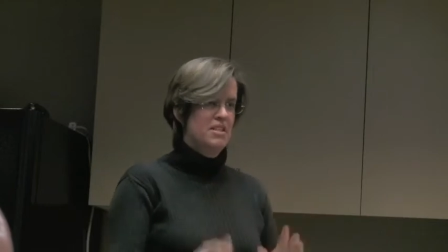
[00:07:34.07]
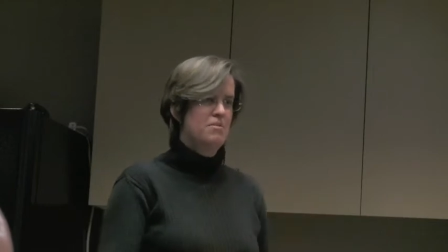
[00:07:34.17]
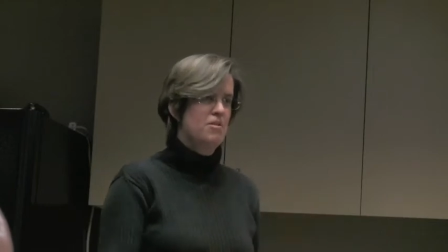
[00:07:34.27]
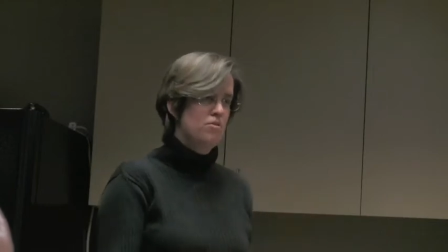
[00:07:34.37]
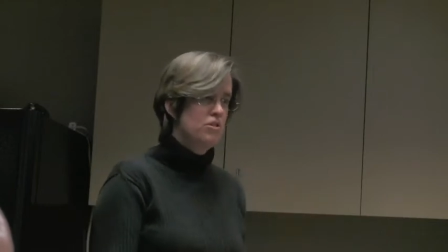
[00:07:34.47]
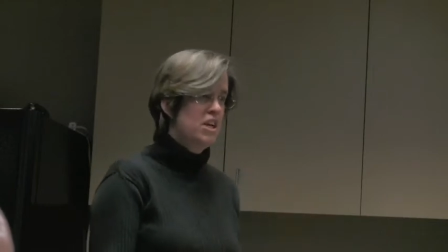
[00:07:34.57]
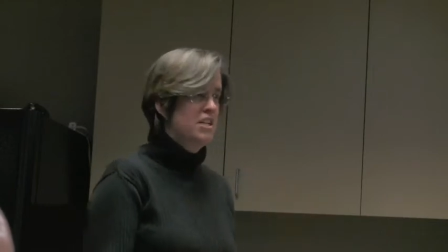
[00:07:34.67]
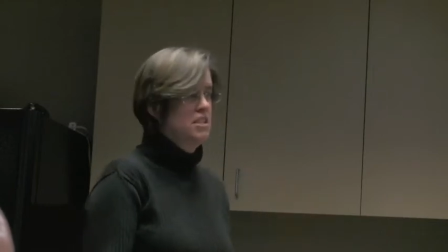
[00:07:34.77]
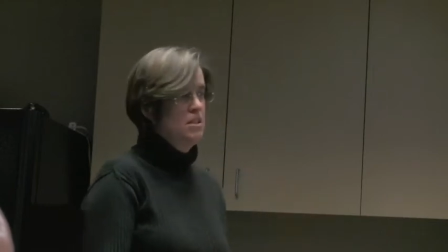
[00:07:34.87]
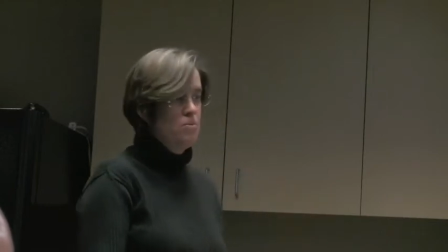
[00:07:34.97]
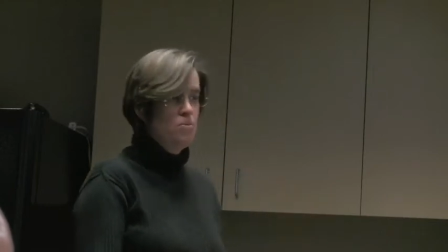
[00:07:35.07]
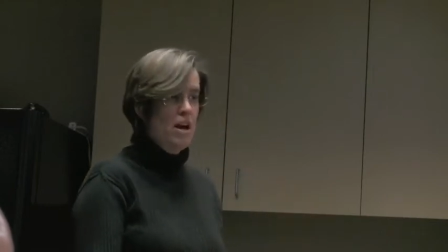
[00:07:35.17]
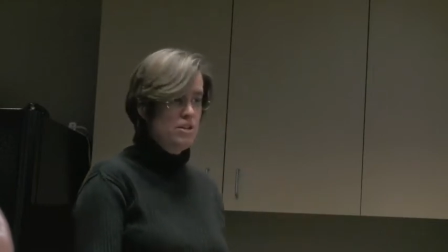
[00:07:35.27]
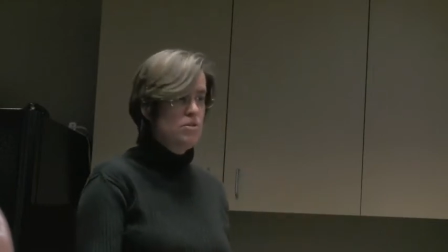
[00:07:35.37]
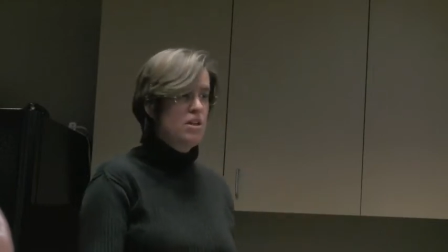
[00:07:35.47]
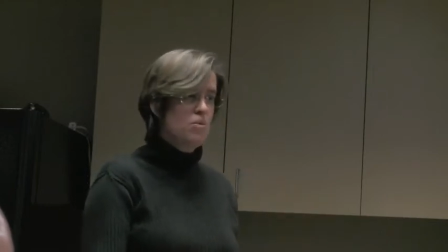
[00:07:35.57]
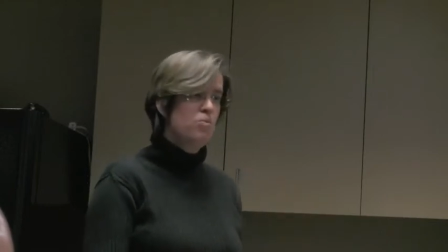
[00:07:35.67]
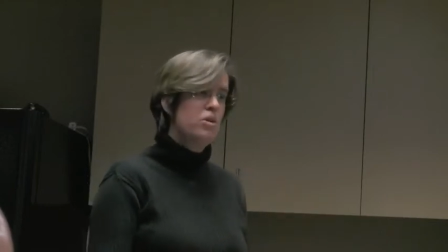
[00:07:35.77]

some of the rule changes that I do think